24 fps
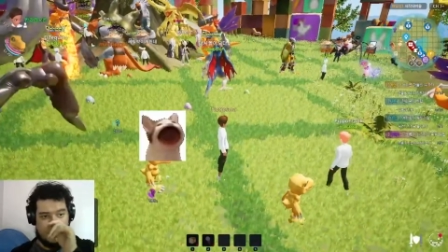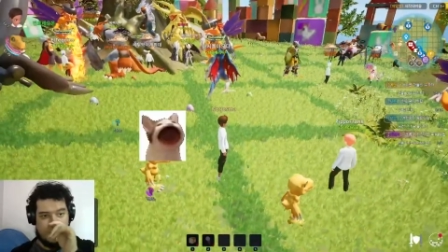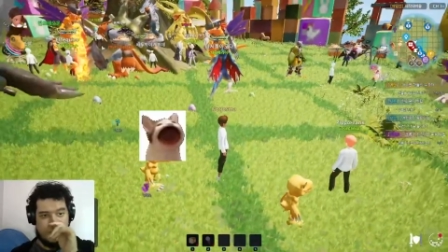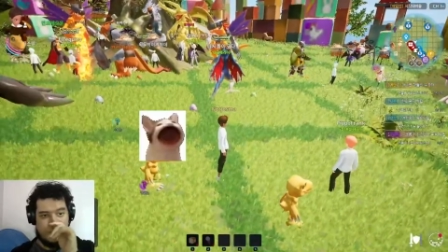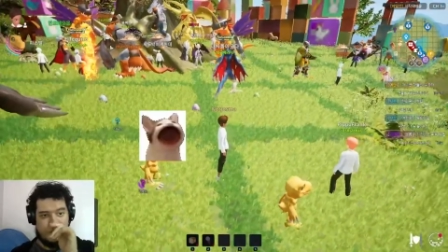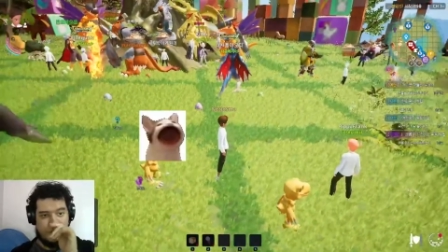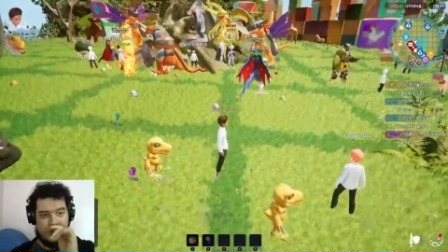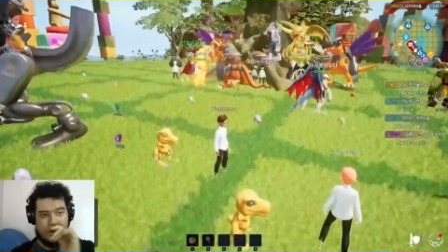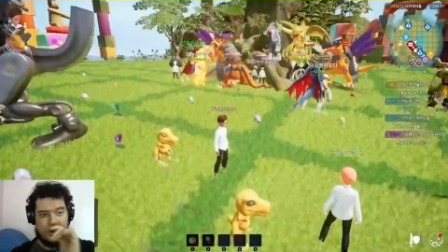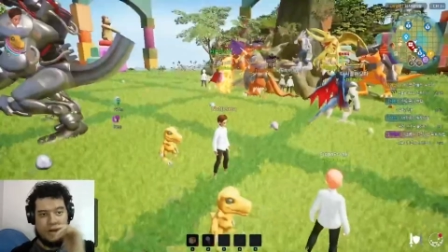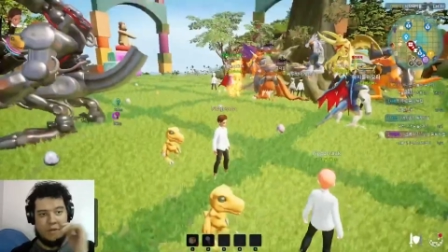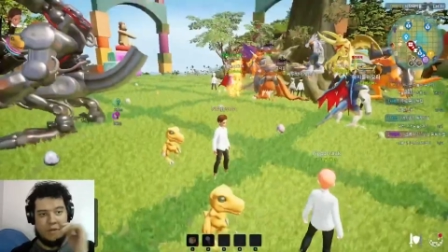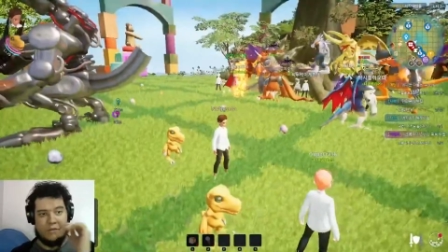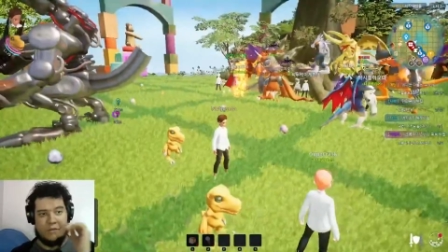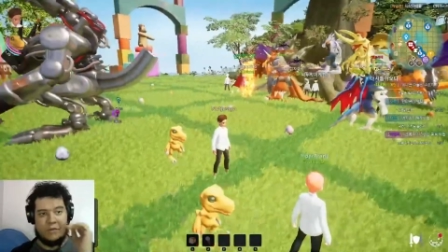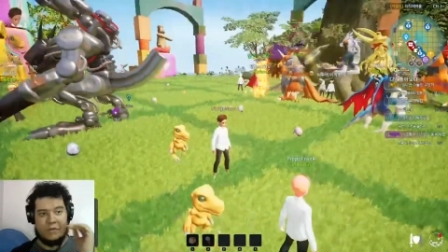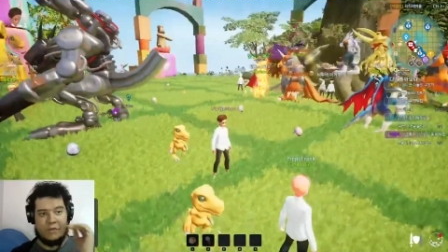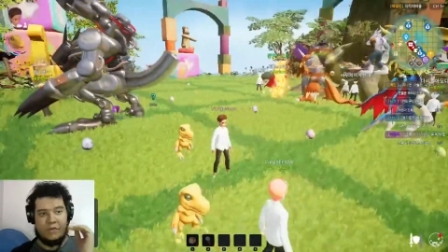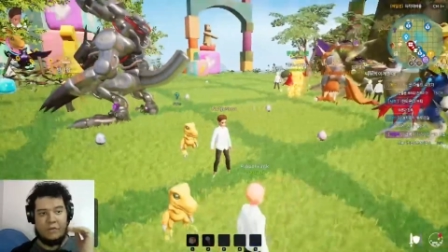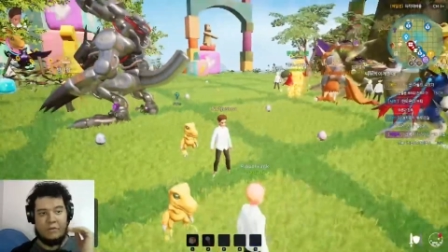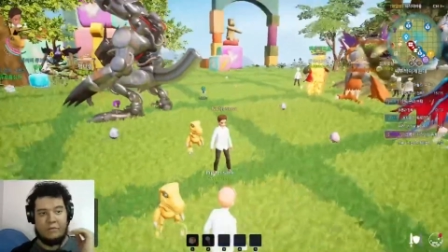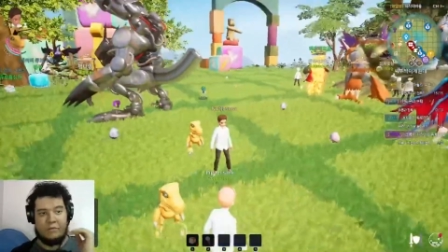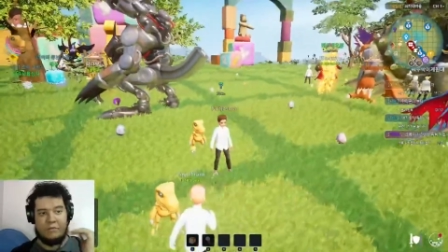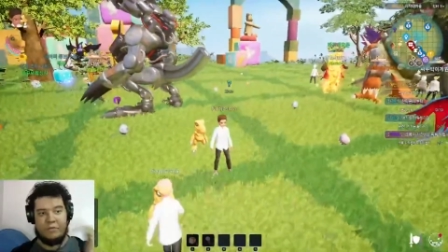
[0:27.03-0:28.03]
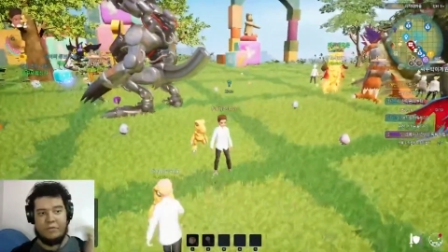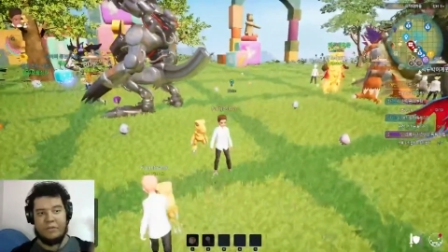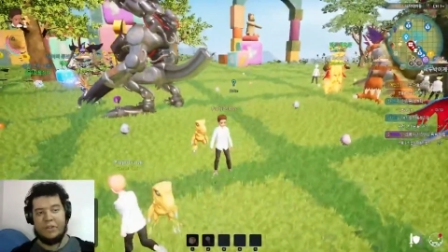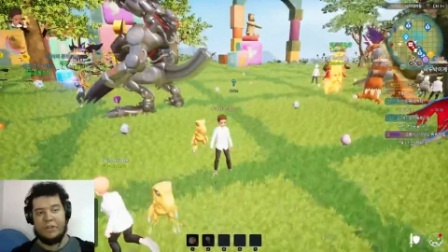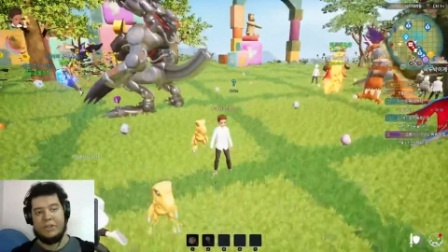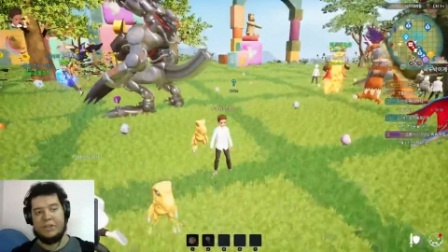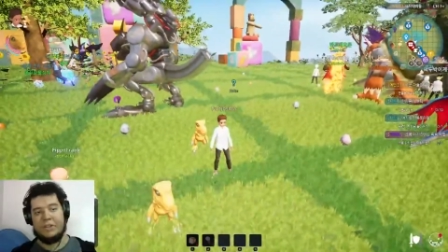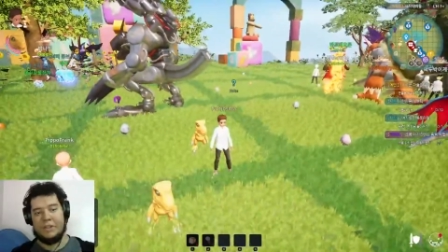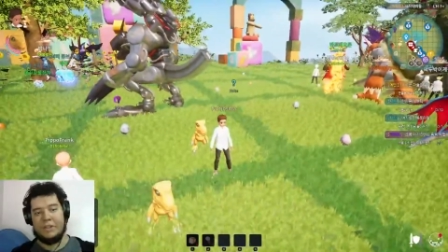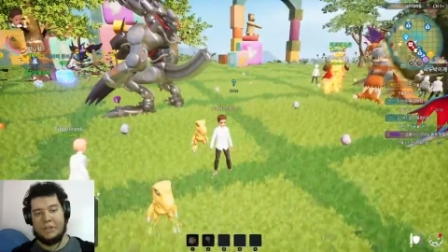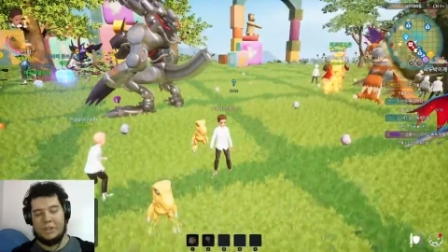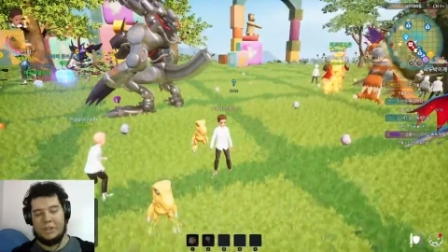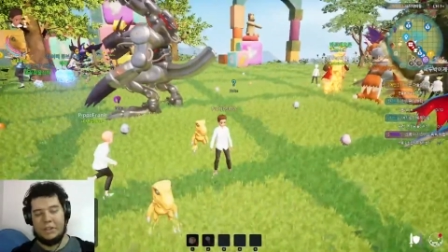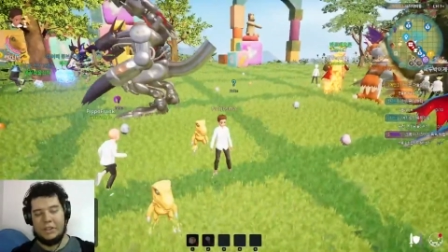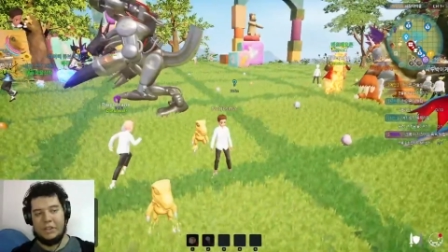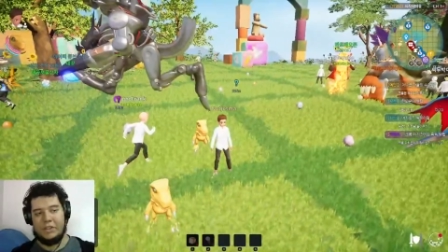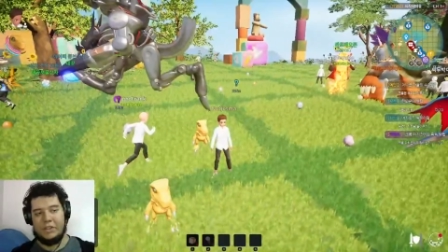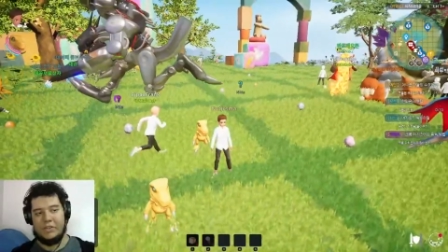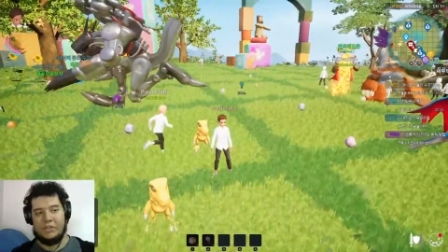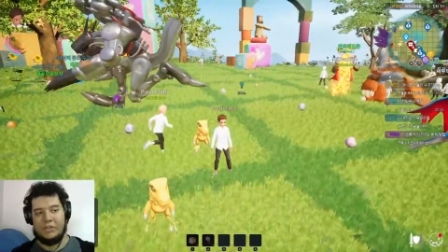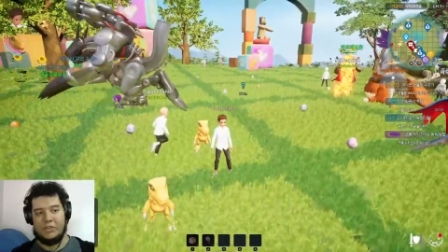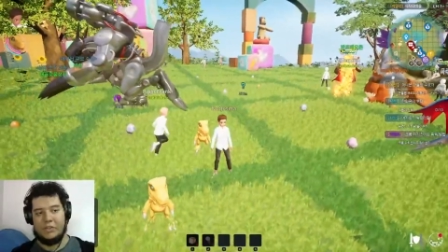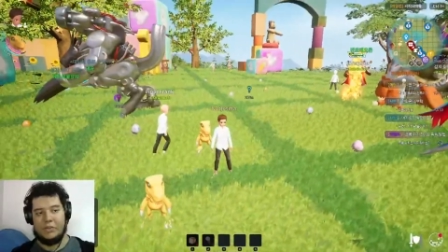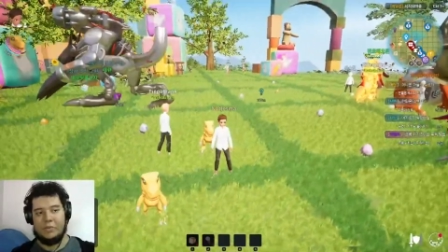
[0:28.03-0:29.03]
if you want to evolve him further
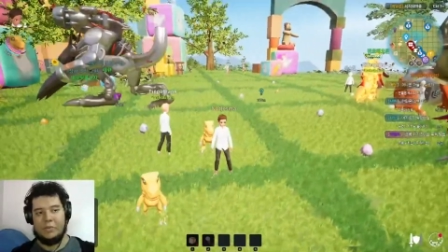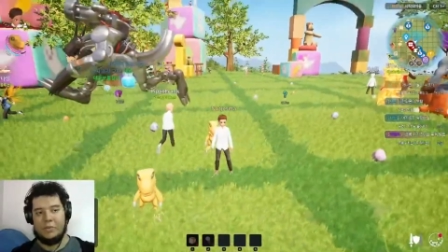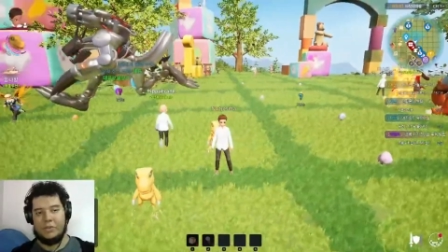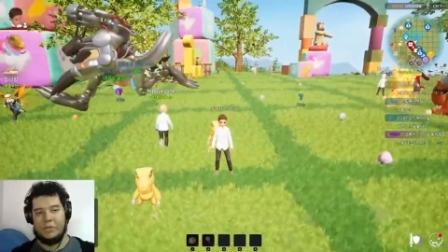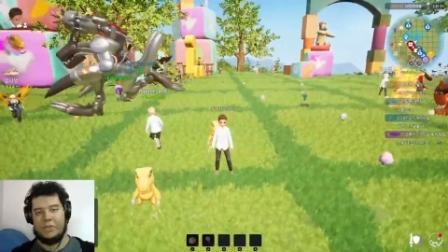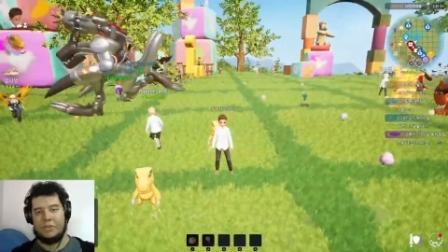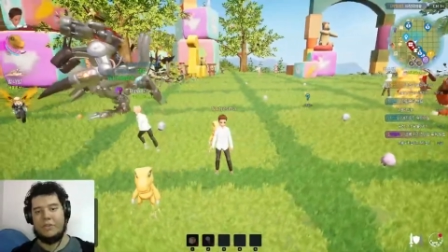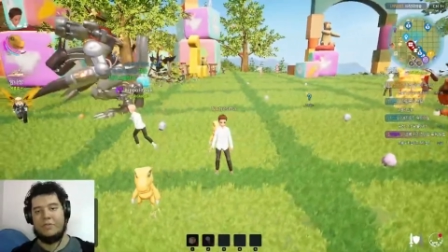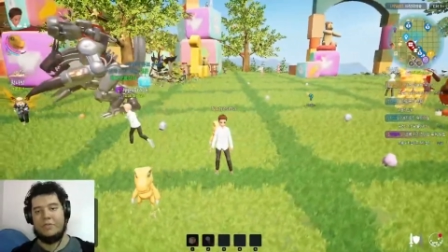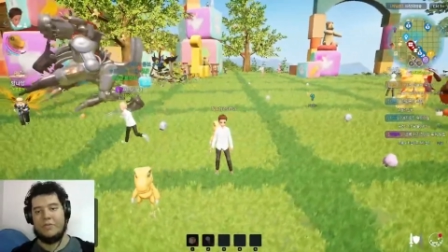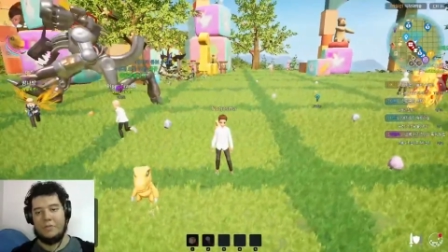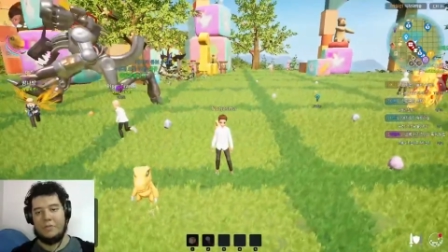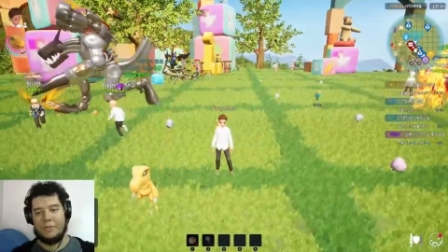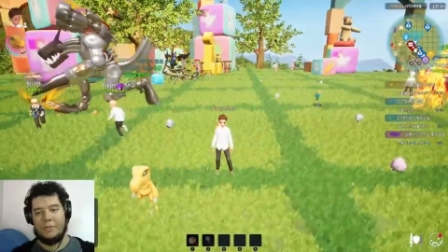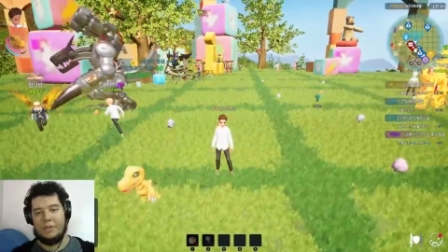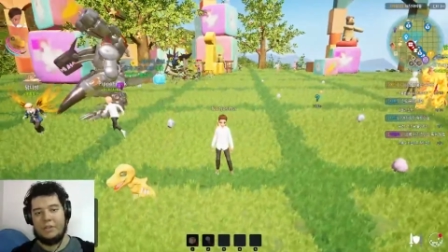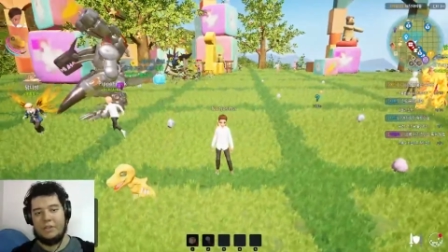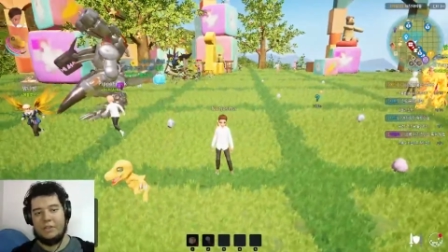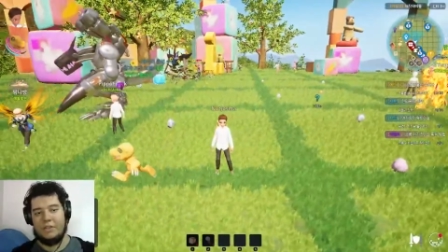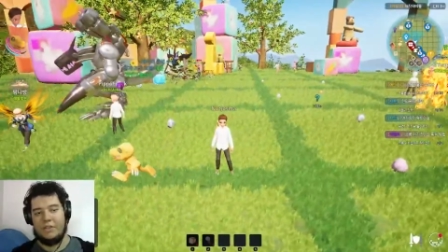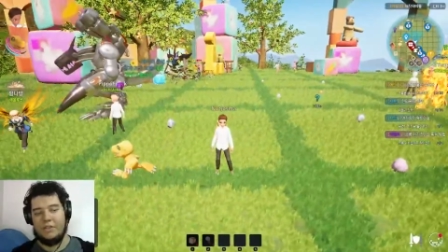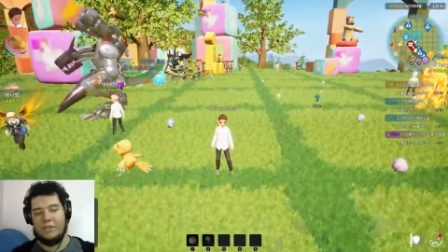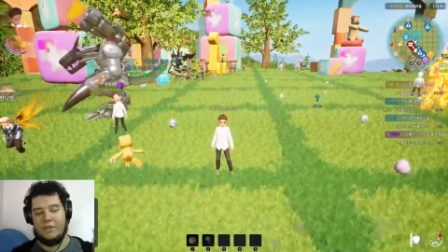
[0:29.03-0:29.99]
into Machinedramon,